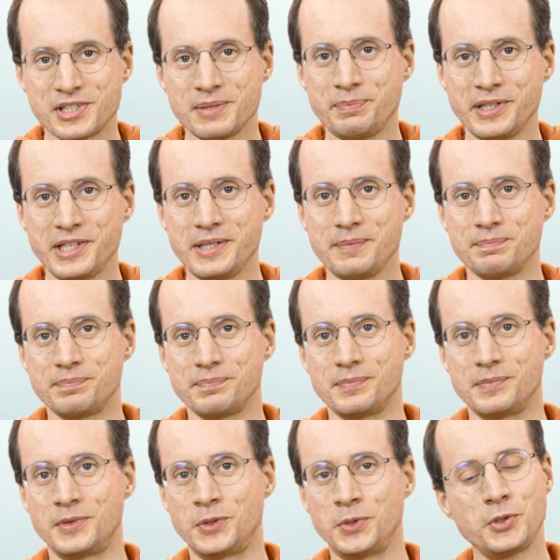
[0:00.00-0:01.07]
simply,
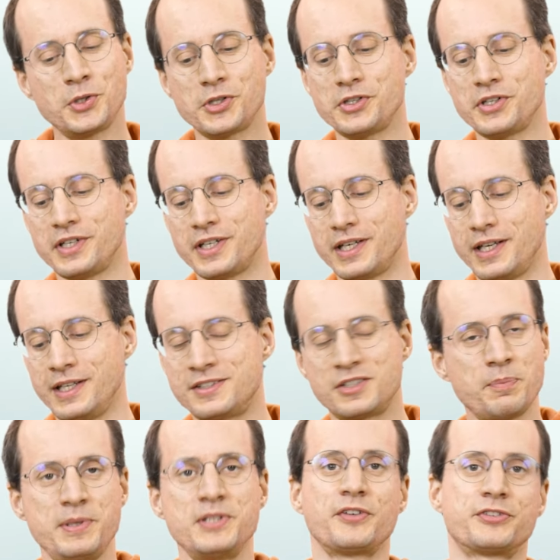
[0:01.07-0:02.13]
Tutor, it's
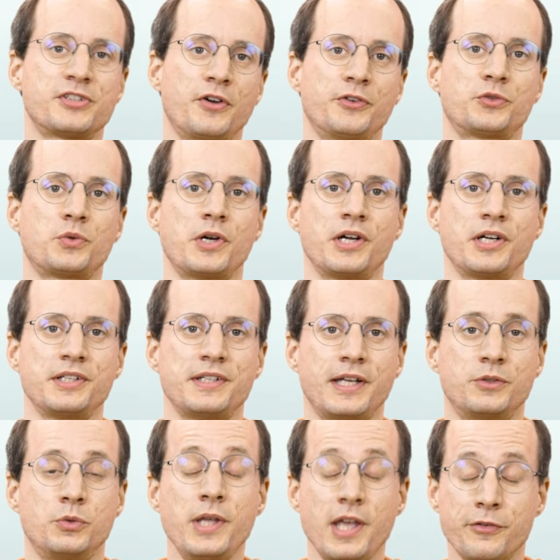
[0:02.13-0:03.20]
a piece of software
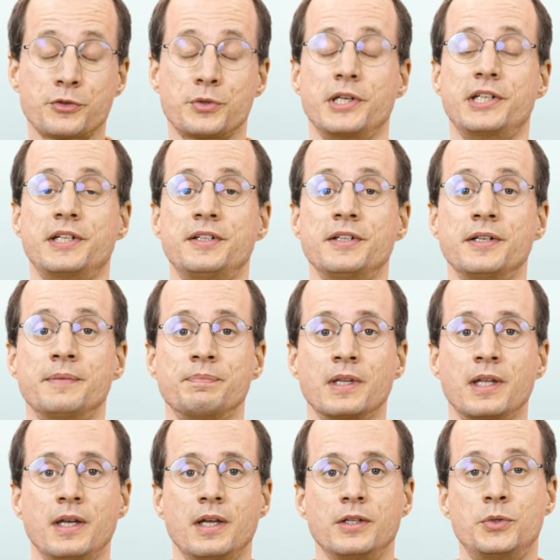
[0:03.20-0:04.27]
that we have created
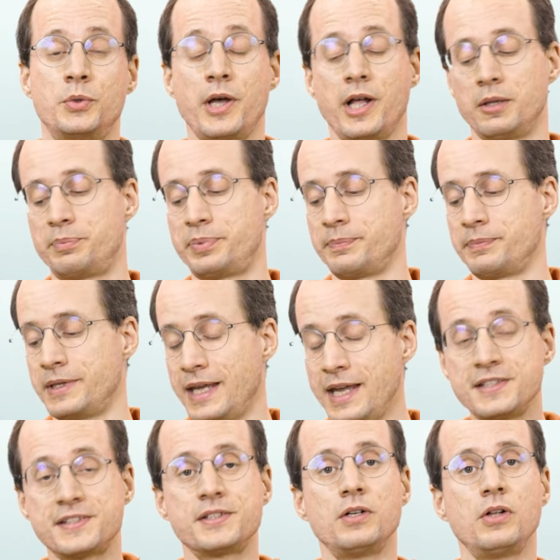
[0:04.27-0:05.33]
to help
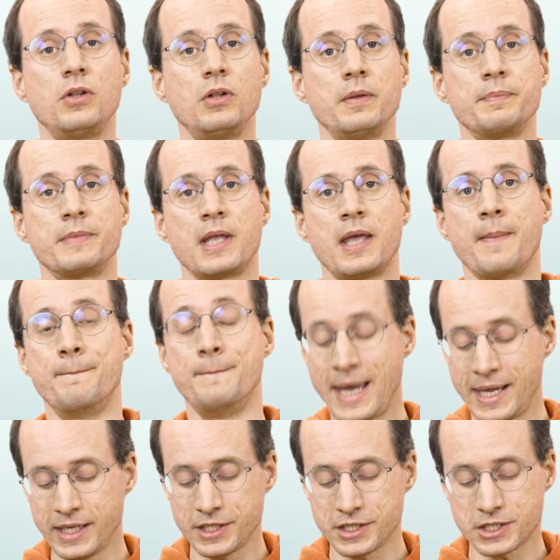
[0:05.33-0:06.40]
install,
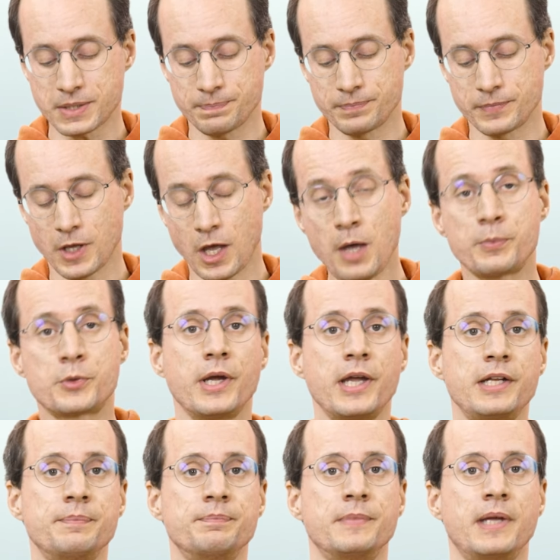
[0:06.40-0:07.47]
manage,
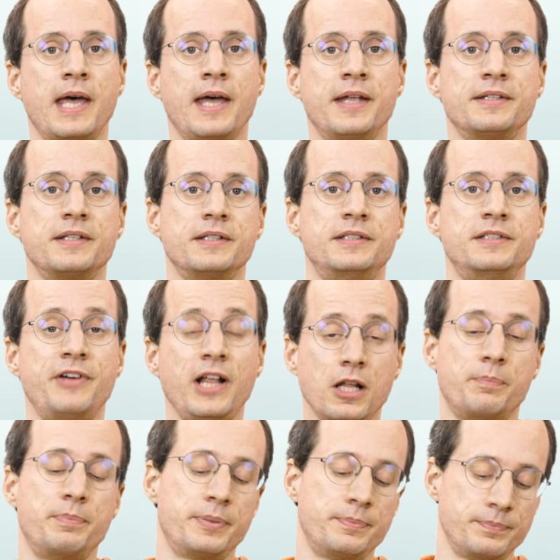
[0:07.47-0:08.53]
upgrade, and
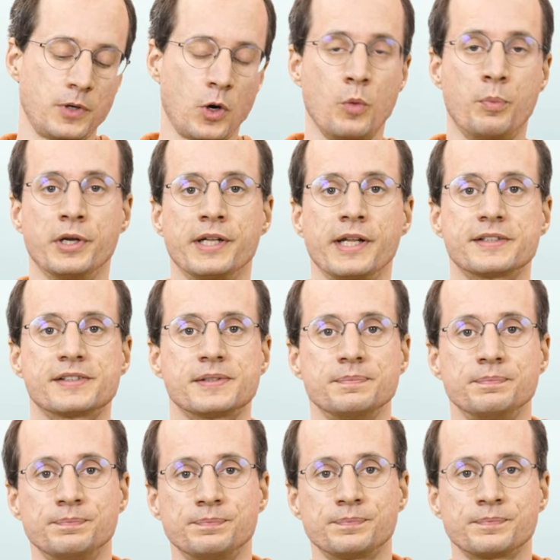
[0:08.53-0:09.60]
develop Open edX.
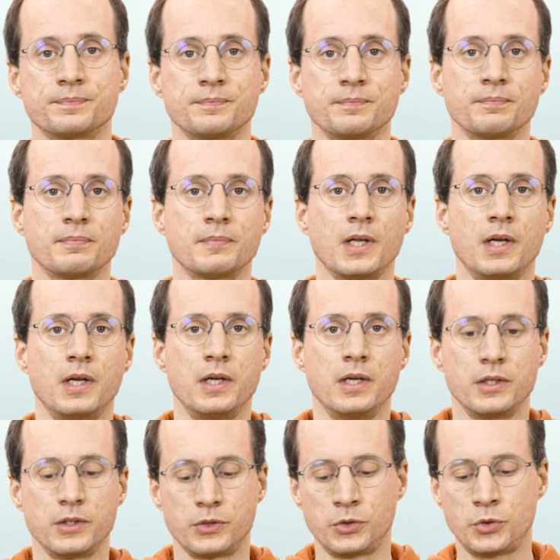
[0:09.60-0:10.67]

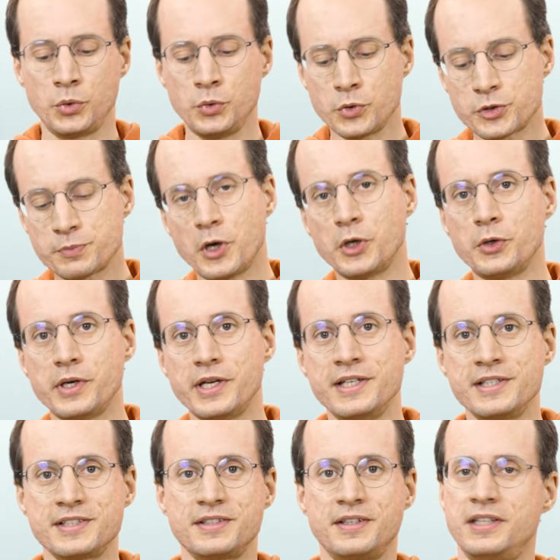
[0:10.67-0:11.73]
Tutor's motto
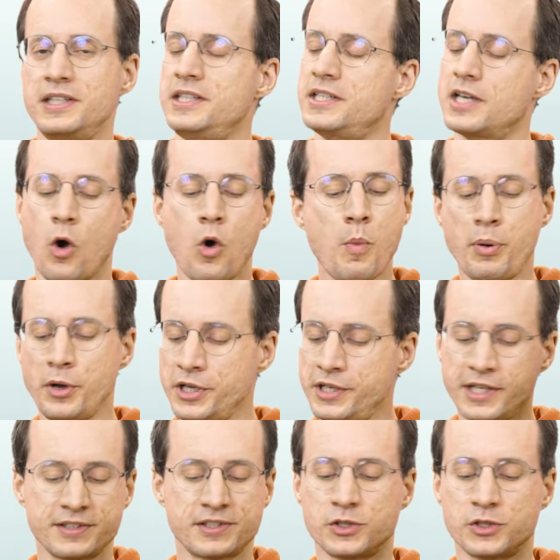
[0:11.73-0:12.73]
is the Open edX